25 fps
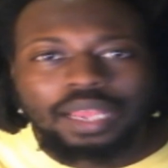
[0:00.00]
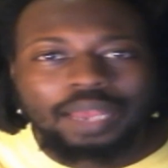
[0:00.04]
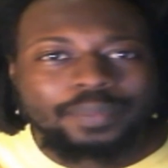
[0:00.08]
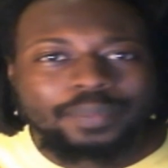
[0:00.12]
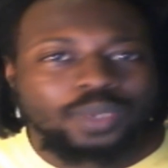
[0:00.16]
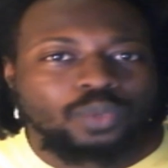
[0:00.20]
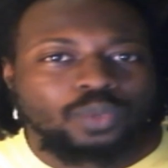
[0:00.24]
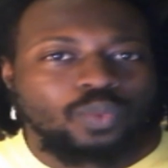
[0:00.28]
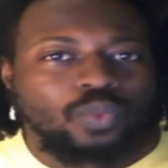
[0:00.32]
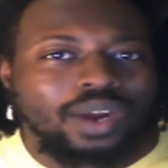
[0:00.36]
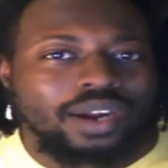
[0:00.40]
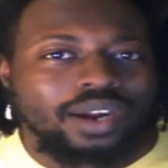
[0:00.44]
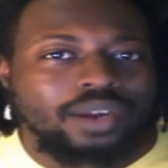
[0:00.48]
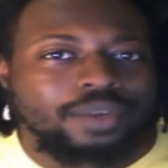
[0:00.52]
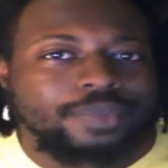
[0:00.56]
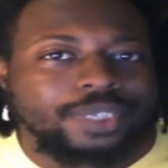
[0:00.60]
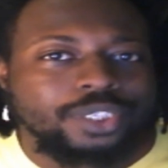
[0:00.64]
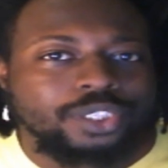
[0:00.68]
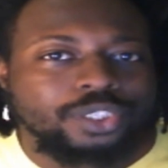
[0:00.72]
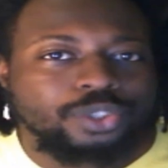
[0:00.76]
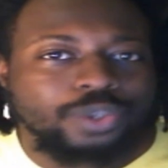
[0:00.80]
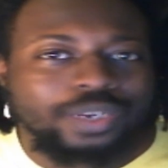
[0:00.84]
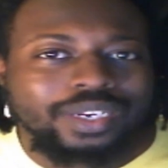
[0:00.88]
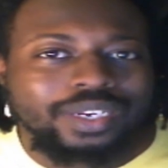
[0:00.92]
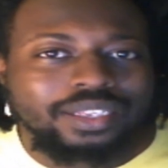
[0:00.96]
I mean, why are we
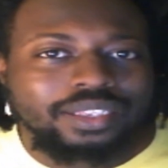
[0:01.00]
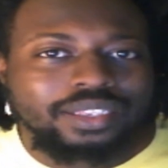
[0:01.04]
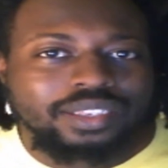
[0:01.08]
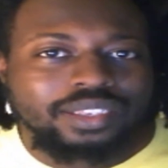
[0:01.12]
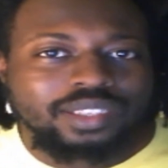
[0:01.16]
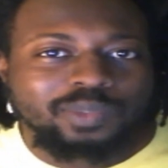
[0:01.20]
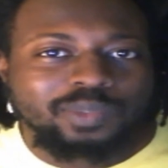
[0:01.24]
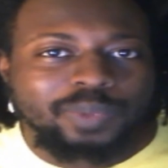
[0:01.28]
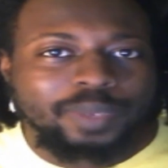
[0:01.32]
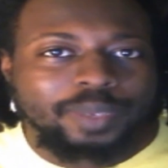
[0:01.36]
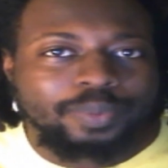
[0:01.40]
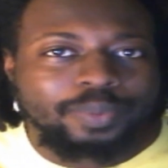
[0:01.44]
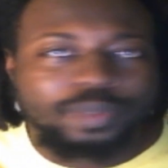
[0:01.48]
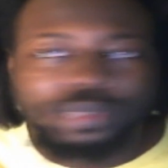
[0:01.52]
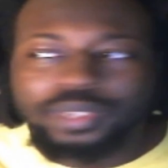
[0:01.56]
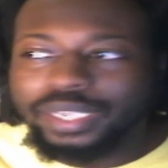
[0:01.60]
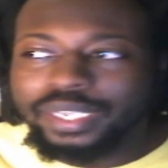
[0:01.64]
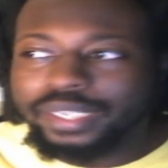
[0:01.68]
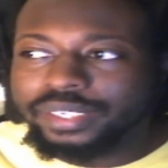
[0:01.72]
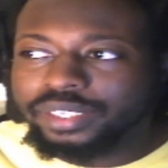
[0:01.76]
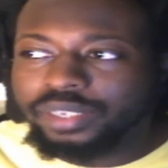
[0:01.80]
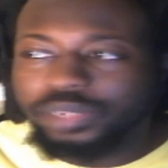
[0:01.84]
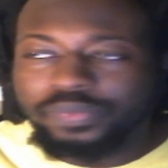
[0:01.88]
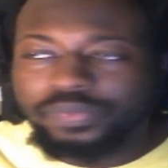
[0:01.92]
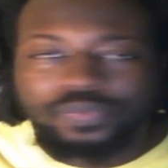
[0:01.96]
treating these people
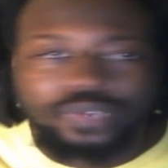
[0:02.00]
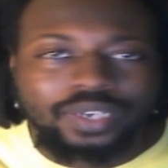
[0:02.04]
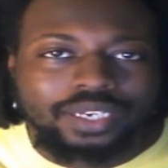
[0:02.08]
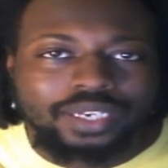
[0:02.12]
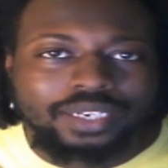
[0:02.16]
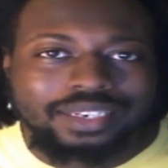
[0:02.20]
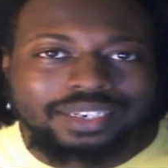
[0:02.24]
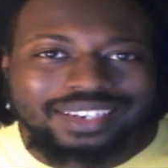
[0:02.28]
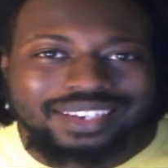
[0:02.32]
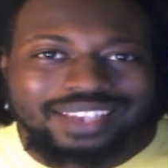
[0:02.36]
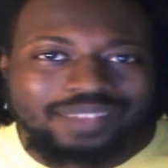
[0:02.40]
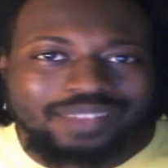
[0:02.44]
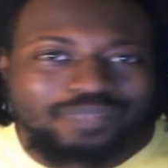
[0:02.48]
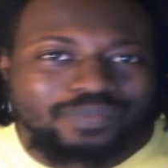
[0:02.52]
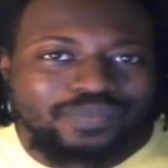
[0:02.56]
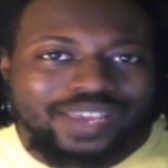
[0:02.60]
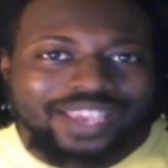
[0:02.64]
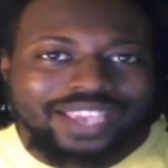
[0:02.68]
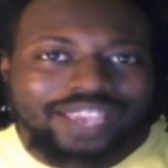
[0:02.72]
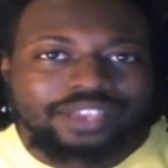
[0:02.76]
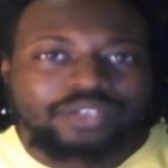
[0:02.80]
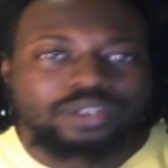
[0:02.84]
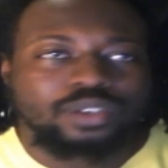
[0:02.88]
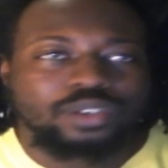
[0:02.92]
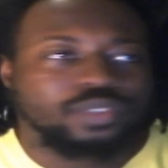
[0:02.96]
like they're fucking
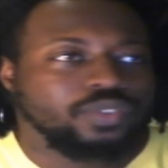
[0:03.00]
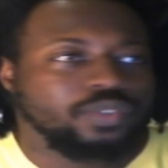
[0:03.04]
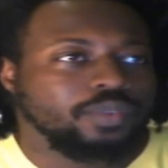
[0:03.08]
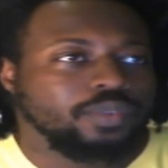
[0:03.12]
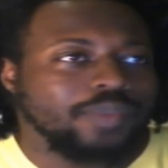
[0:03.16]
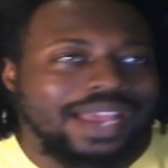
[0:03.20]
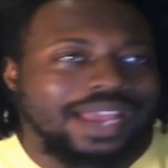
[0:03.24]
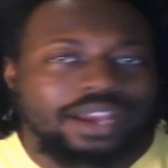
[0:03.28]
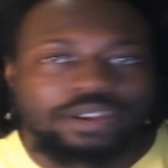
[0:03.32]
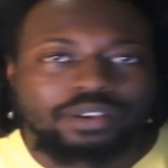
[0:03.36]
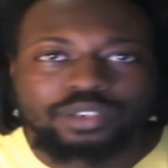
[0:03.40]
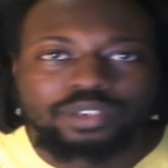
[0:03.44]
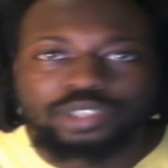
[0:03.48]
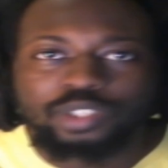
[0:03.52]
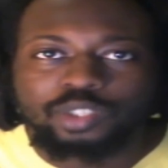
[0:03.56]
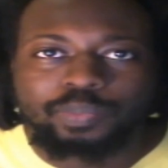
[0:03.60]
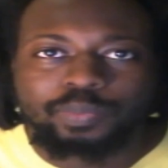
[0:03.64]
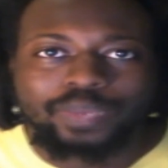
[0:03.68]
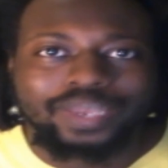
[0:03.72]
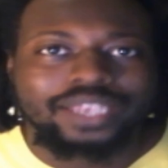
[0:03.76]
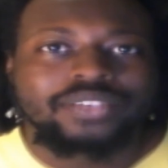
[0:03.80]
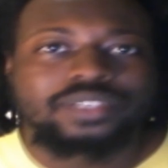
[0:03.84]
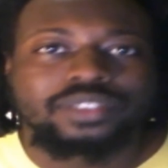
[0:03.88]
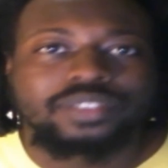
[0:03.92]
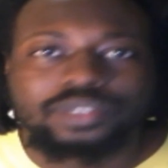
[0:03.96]
invaders from outer
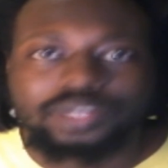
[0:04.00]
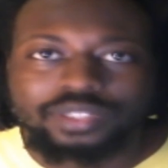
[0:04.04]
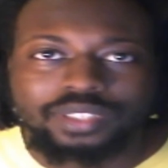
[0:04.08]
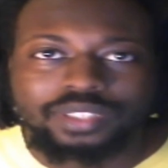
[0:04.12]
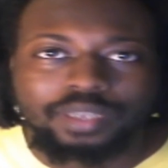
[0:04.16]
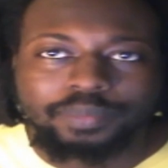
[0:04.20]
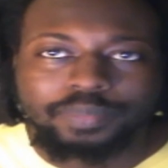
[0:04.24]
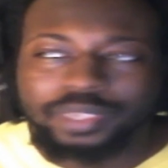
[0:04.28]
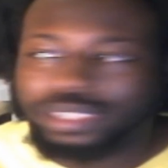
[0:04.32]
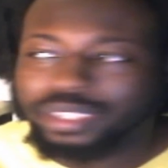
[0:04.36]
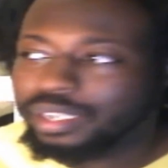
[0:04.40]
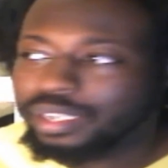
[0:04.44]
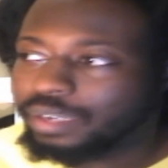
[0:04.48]
space or something?